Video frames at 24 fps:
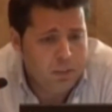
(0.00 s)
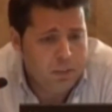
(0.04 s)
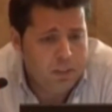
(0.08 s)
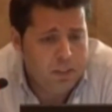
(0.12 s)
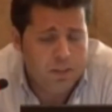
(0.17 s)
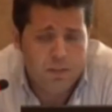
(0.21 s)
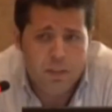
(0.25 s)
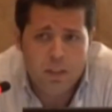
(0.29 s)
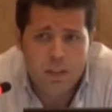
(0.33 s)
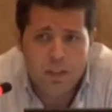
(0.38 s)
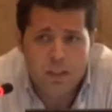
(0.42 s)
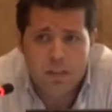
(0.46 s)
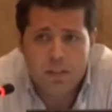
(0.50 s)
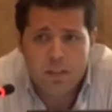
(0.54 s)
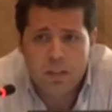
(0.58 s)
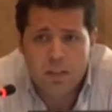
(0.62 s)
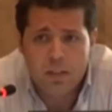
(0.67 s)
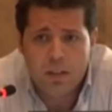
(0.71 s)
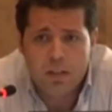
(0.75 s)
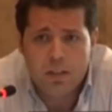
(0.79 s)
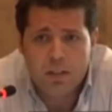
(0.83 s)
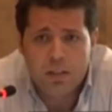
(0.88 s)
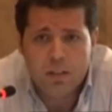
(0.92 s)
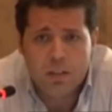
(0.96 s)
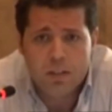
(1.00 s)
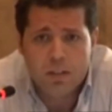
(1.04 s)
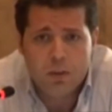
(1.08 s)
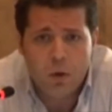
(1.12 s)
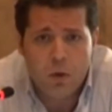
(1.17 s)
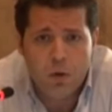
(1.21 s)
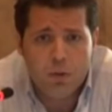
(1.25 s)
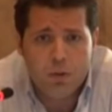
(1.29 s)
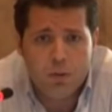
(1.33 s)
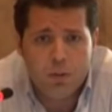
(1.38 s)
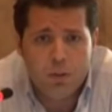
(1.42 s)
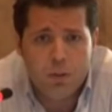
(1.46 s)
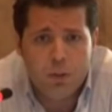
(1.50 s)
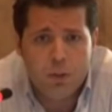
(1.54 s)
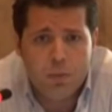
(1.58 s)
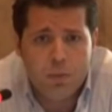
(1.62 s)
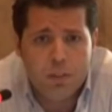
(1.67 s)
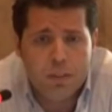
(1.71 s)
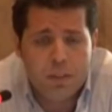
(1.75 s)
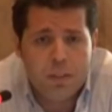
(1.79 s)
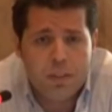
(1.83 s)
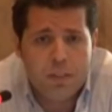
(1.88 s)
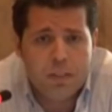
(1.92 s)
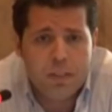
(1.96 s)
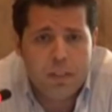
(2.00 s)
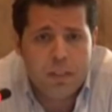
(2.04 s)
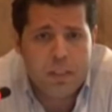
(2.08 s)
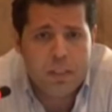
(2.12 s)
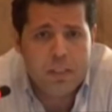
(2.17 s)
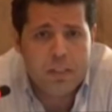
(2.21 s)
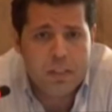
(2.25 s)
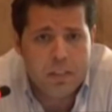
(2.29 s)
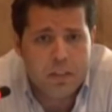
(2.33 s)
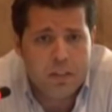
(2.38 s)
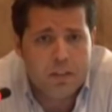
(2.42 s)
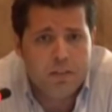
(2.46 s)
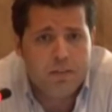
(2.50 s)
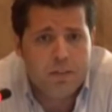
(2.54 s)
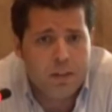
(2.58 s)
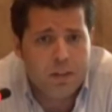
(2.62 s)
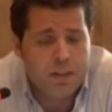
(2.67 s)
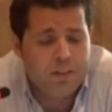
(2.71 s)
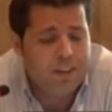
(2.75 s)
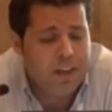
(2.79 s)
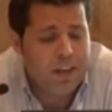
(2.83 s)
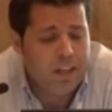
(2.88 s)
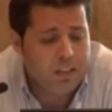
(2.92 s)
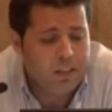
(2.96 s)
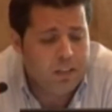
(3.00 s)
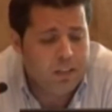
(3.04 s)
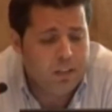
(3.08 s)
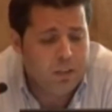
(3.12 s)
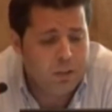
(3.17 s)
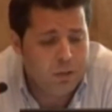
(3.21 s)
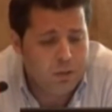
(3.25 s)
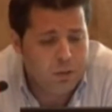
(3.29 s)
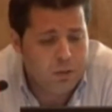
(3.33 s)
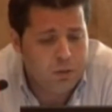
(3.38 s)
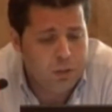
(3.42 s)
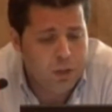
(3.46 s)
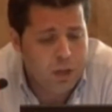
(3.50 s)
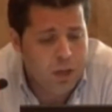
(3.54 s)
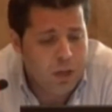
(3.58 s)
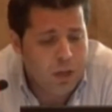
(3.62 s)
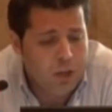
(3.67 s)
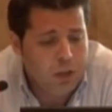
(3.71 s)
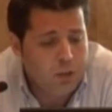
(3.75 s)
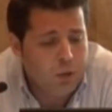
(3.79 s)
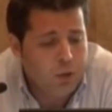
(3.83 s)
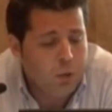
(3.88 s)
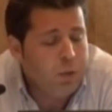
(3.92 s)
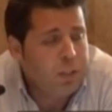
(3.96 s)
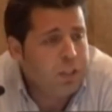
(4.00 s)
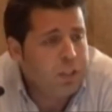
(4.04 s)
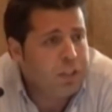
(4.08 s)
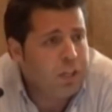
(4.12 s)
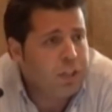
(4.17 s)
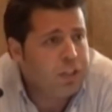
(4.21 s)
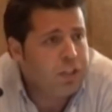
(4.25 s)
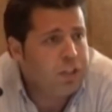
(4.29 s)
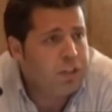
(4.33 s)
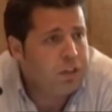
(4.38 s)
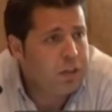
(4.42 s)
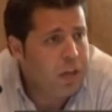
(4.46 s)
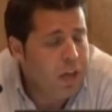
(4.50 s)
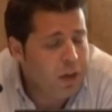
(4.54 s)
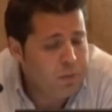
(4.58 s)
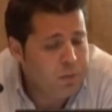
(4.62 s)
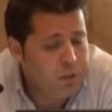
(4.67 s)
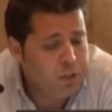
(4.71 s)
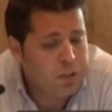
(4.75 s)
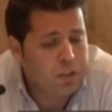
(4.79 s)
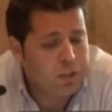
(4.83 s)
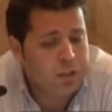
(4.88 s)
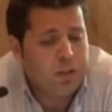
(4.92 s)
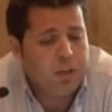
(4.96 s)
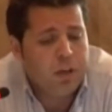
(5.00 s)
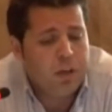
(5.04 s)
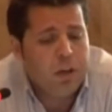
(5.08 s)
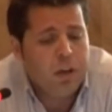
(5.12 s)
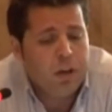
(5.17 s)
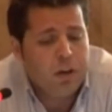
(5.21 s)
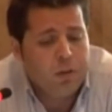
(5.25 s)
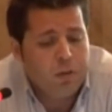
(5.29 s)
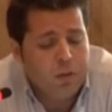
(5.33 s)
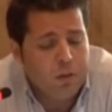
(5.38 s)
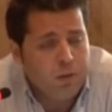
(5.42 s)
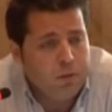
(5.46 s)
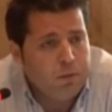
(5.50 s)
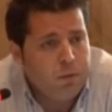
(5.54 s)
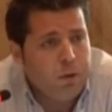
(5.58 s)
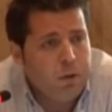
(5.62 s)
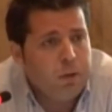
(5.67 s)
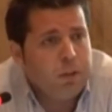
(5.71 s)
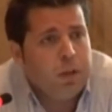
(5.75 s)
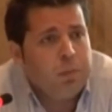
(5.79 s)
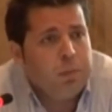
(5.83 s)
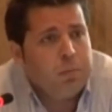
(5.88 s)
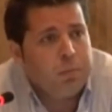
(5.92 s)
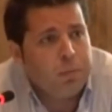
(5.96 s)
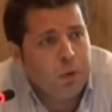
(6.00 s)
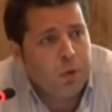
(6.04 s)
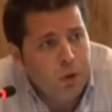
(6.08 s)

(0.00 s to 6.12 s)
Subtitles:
TV is old news, but it's still very vastly used. So we can actually capture, convert, and